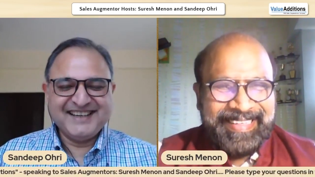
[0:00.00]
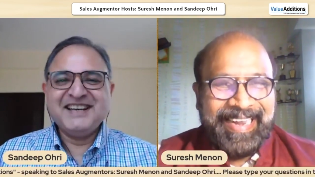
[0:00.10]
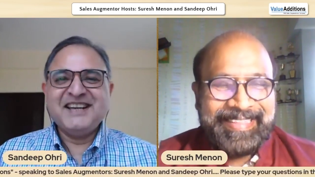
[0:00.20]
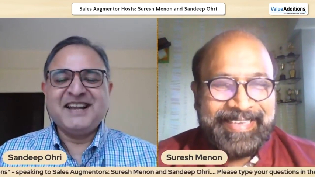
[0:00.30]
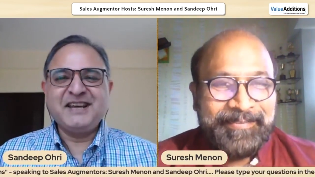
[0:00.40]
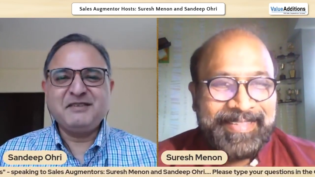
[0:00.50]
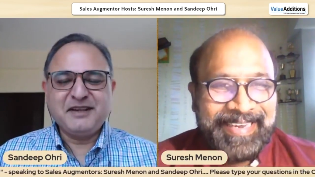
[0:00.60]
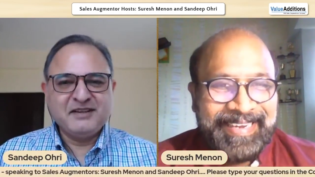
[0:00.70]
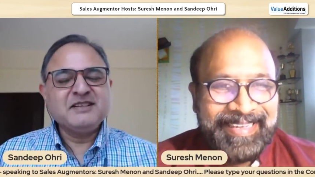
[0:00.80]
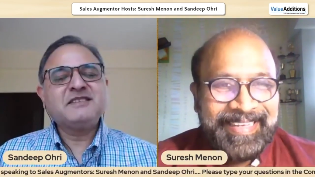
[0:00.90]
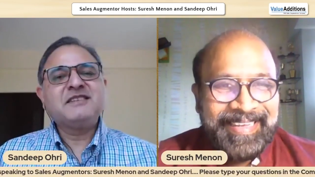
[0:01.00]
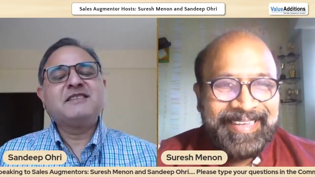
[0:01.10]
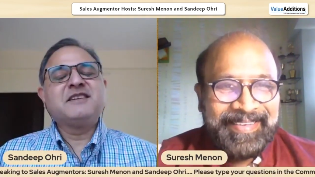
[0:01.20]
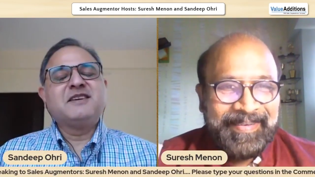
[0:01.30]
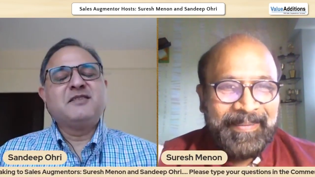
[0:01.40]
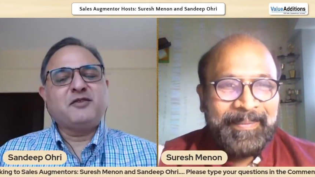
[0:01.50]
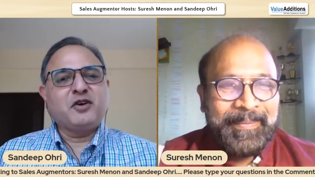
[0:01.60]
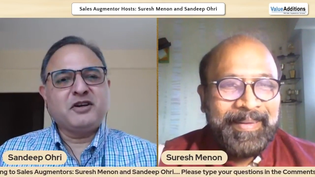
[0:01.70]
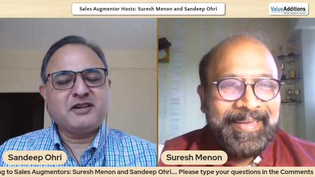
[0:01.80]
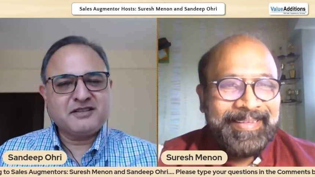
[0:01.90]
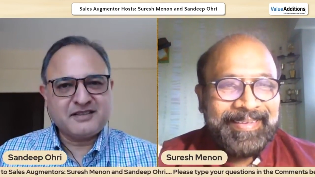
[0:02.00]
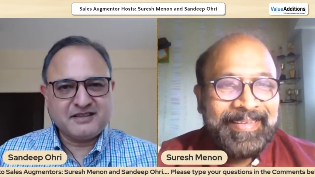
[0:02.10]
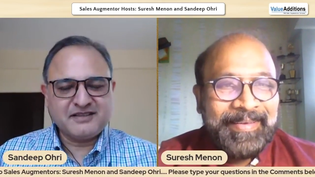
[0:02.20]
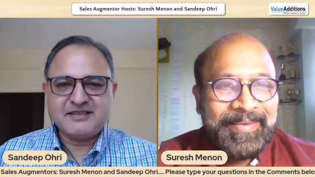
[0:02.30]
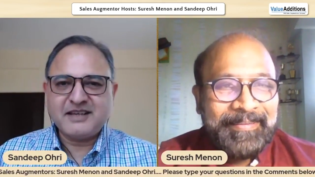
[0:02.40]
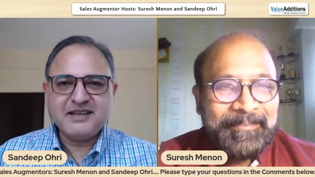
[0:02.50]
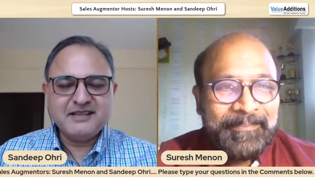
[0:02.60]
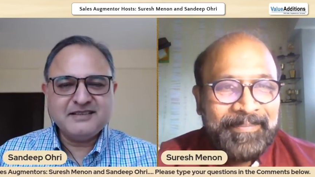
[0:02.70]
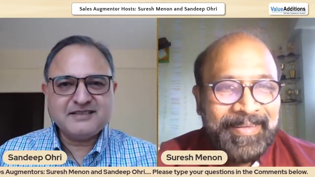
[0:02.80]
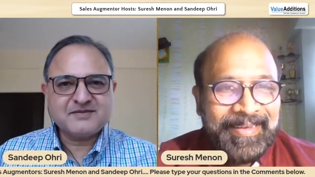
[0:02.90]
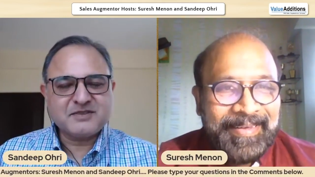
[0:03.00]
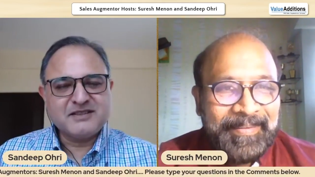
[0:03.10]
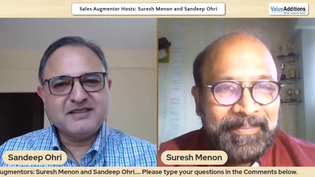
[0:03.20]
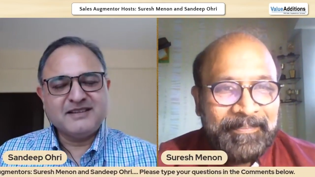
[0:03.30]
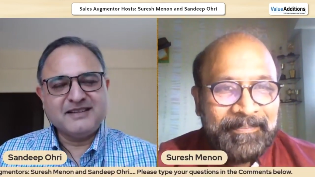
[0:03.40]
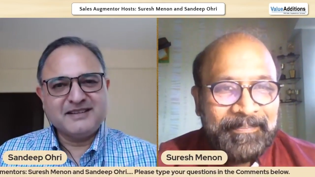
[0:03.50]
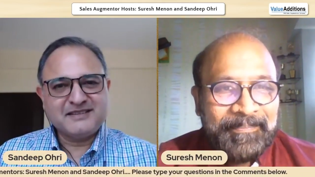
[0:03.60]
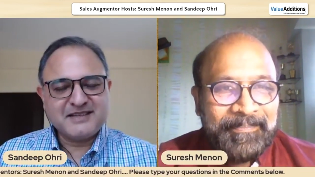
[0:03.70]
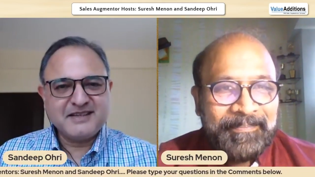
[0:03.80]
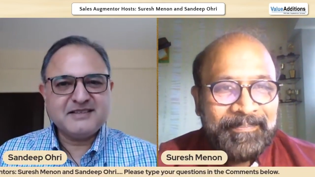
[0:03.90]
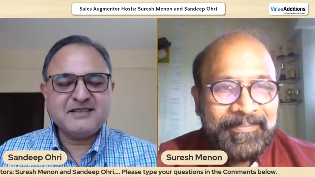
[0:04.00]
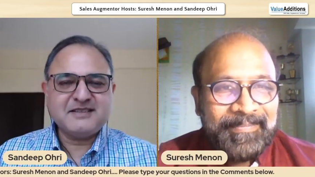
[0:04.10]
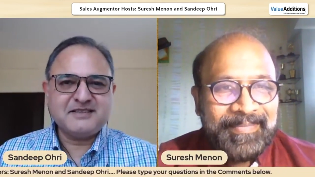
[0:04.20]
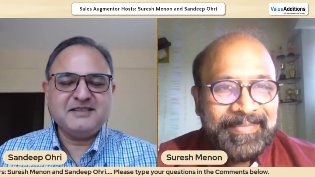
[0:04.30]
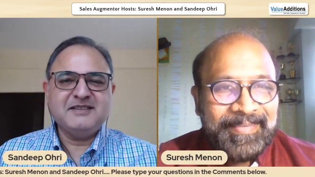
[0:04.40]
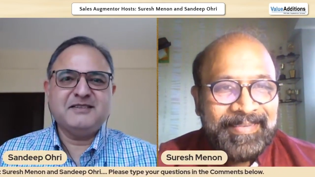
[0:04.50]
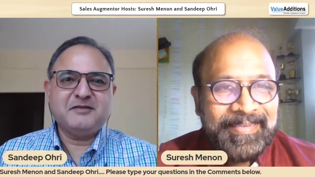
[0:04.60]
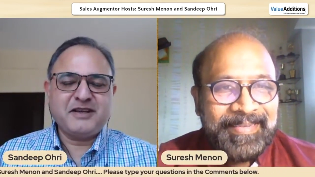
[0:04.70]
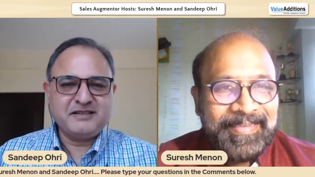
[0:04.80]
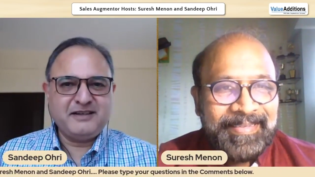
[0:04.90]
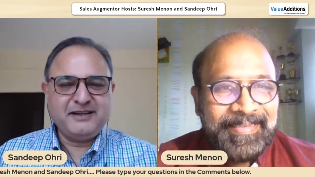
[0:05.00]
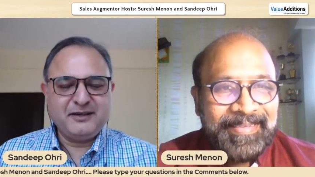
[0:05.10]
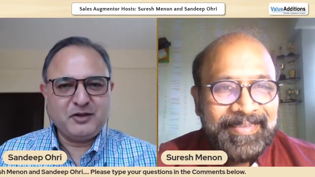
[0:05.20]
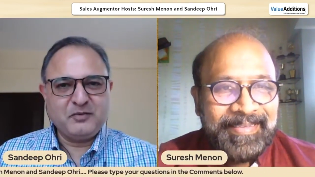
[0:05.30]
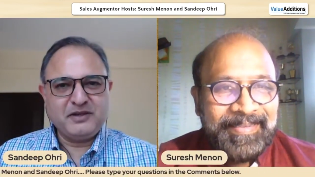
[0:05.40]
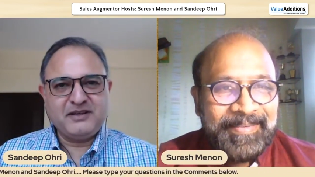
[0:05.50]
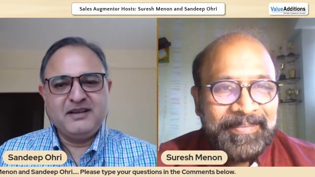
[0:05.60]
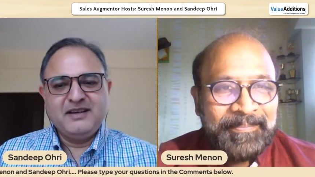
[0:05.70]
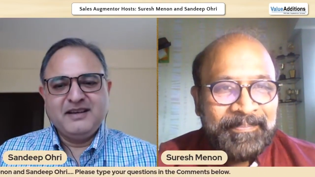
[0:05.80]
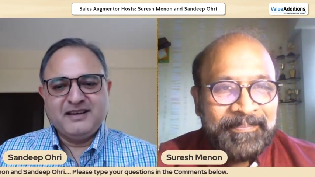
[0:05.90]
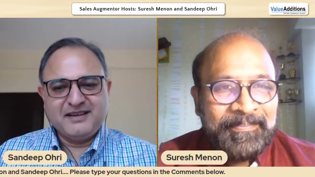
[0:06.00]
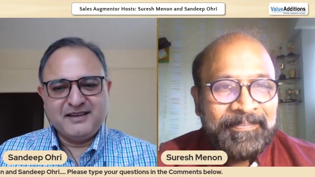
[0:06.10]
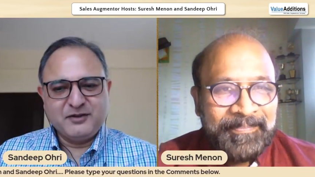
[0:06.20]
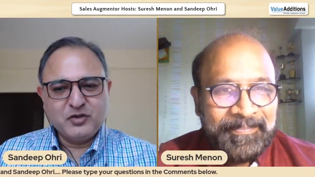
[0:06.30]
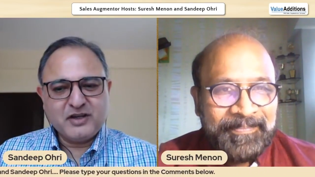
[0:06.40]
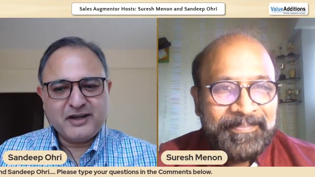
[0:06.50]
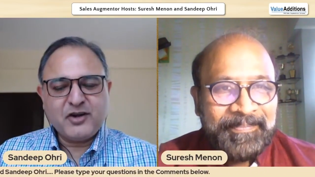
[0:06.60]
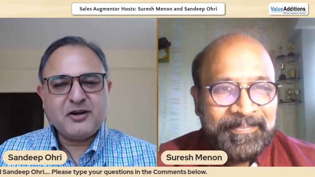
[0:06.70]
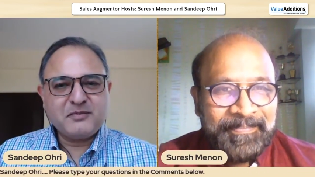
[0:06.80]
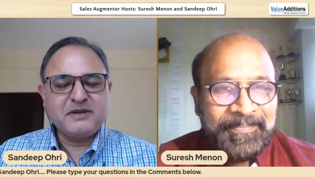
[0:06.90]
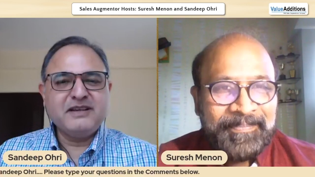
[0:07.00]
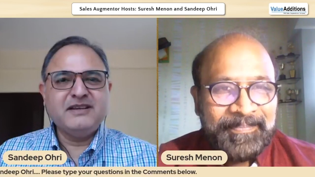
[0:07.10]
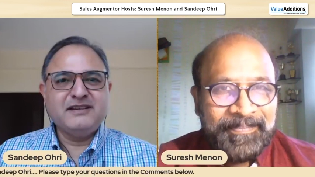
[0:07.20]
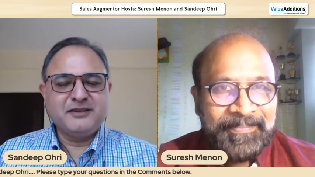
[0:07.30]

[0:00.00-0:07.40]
Speaker 1: Last time live said... For sales, sales is such a fascinating topic. You cannot be, you